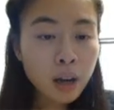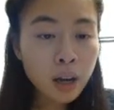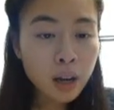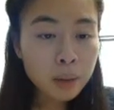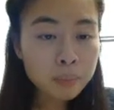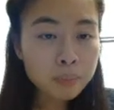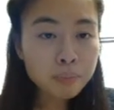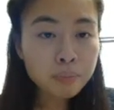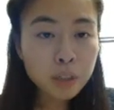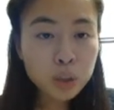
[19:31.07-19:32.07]
um,
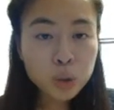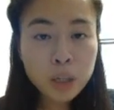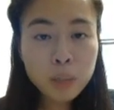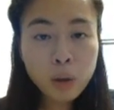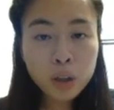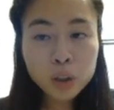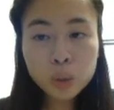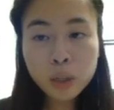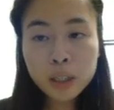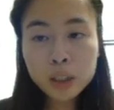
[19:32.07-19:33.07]
trademark. So